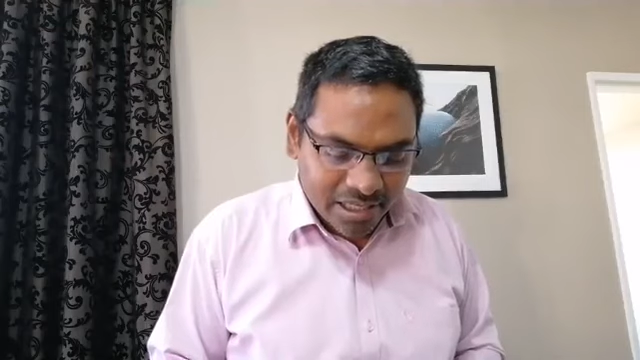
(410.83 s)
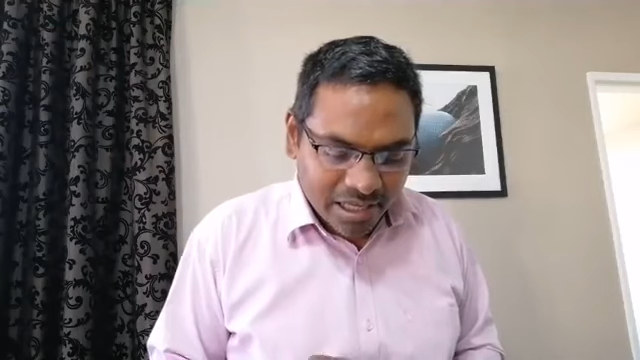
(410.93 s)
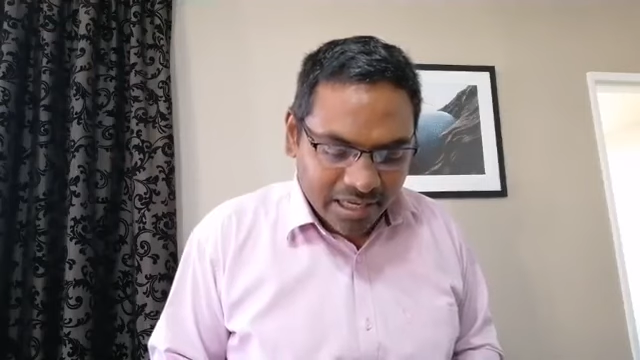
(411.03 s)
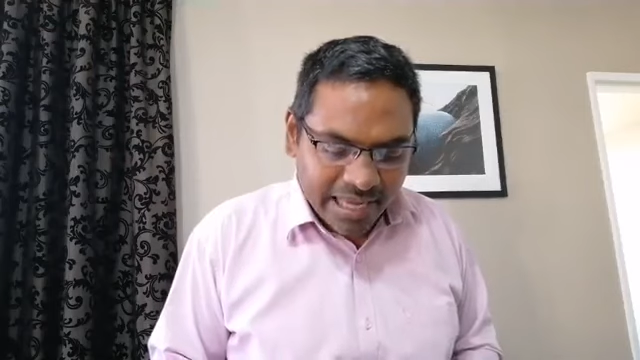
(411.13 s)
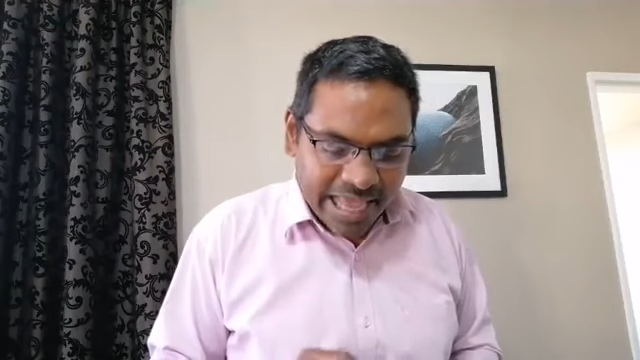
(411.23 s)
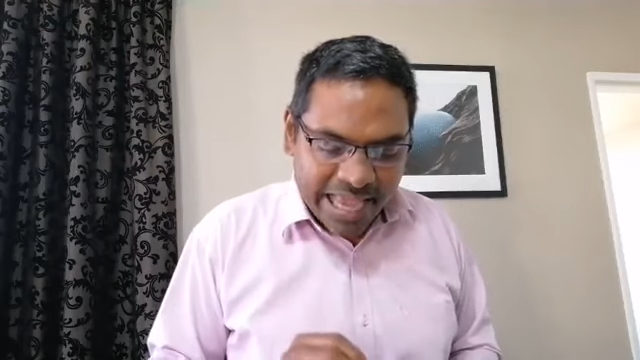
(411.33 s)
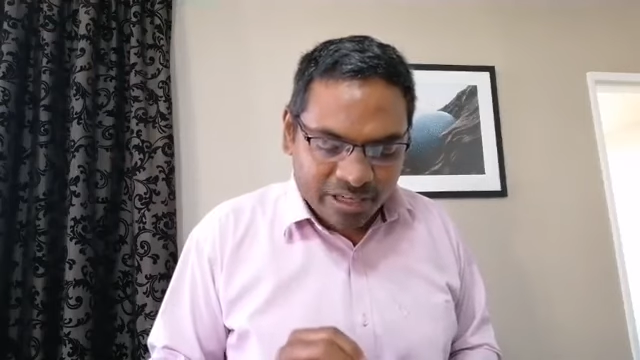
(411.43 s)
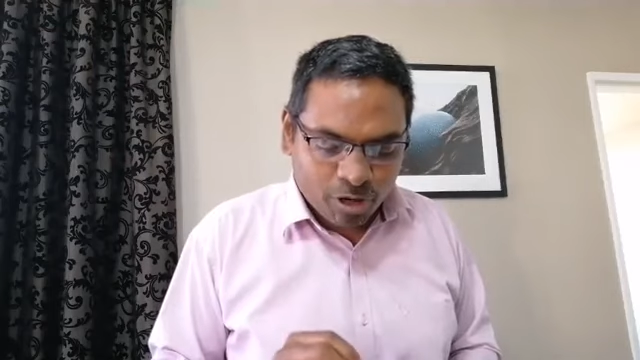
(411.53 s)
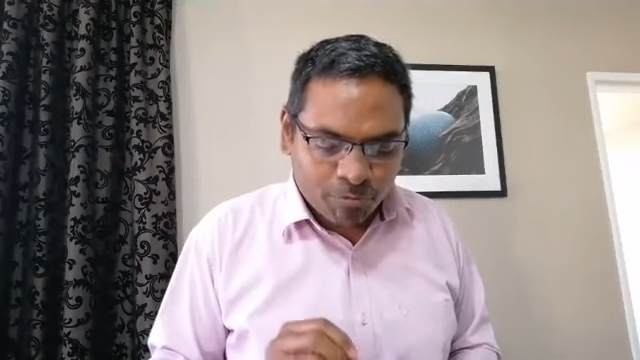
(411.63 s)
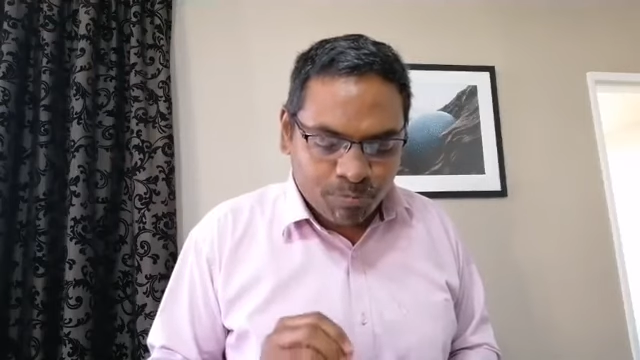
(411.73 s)
a
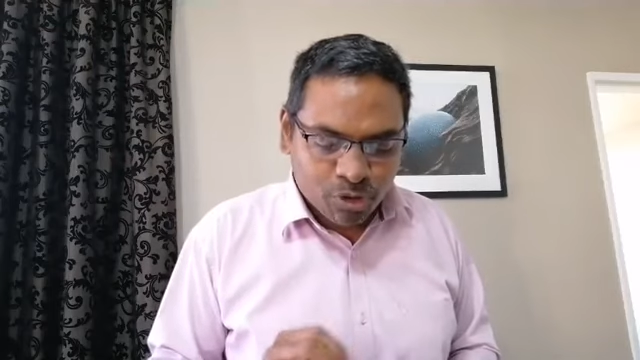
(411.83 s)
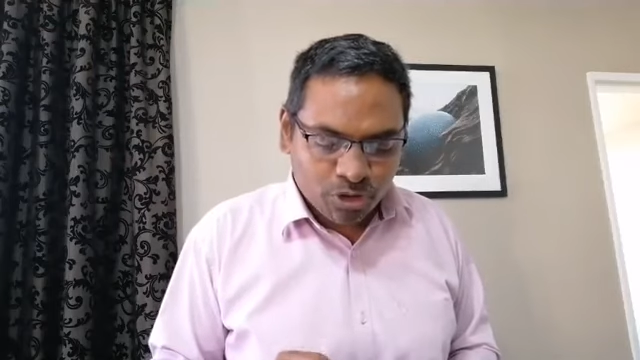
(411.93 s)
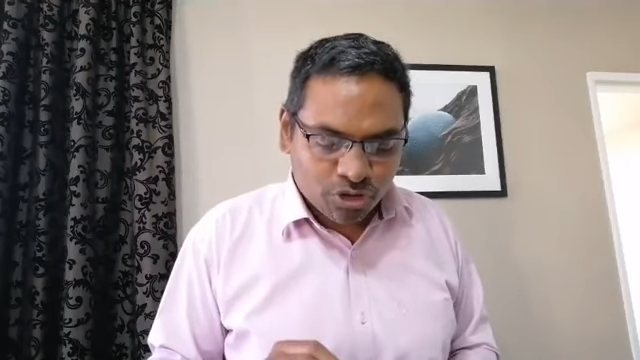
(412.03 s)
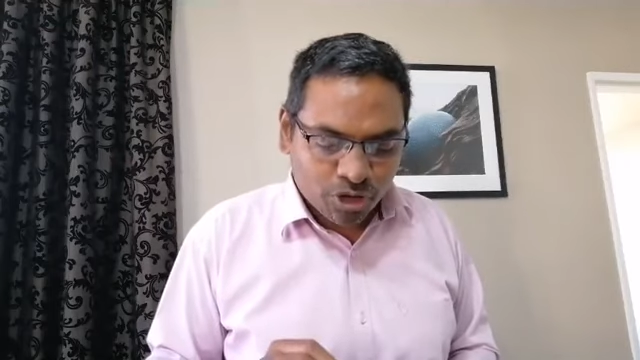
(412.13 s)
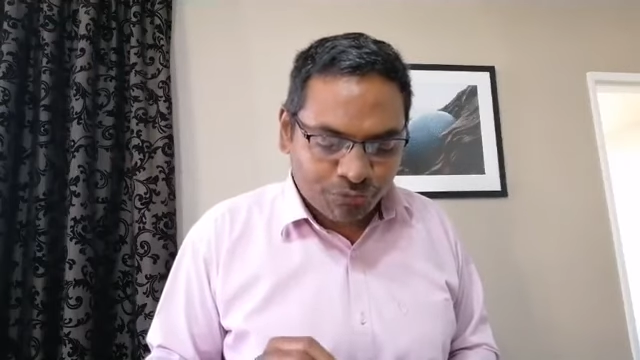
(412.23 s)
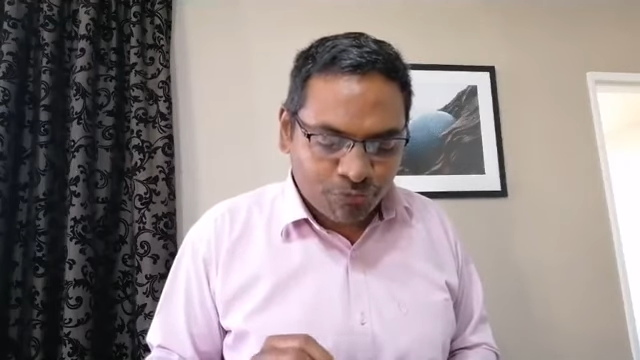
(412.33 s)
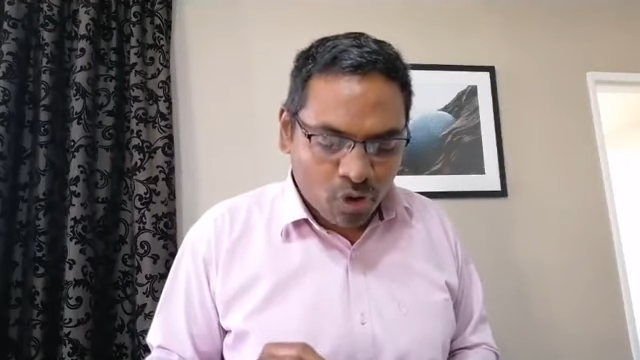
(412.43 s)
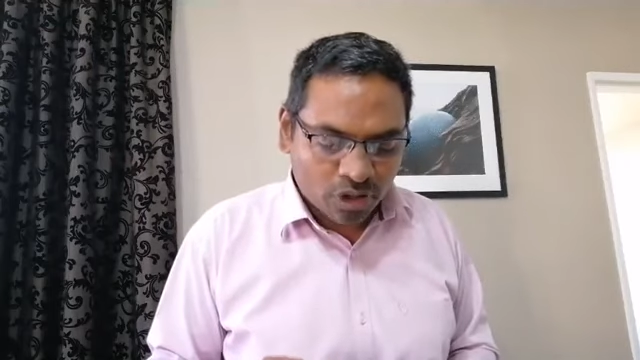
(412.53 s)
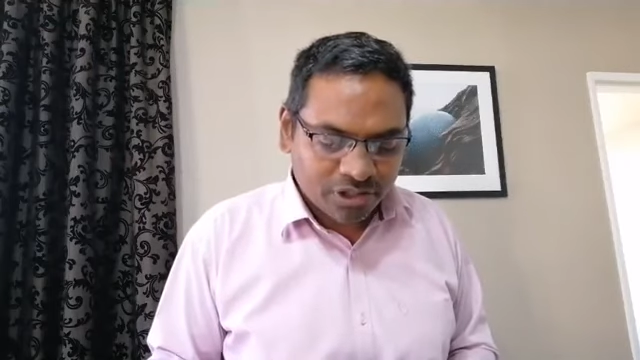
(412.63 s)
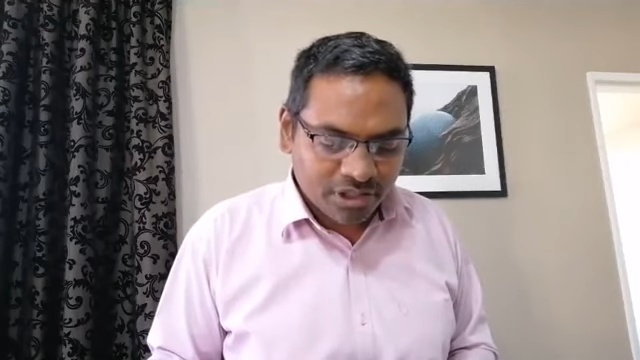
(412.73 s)
land of brooks of
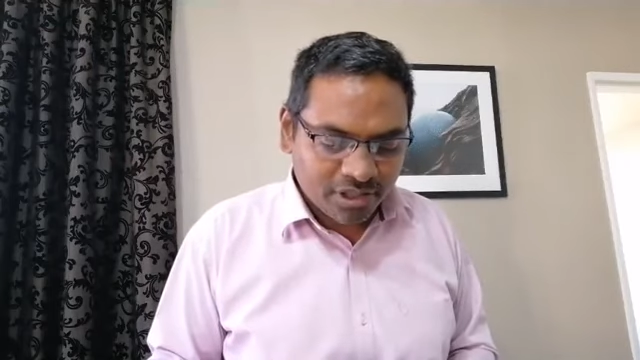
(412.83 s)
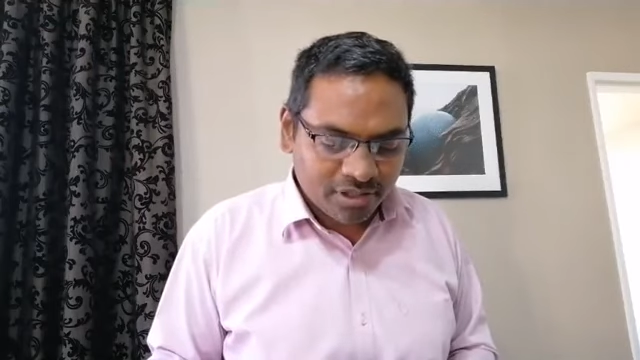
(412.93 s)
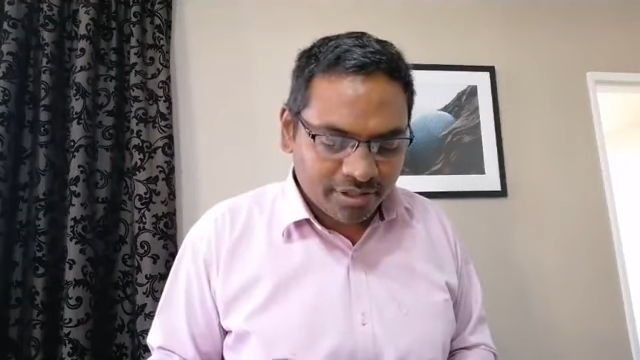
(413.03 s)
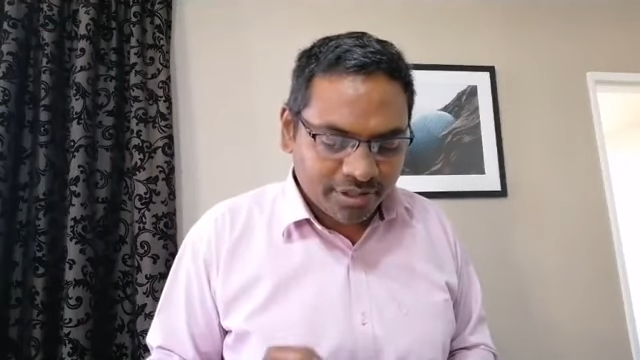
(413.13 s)
water,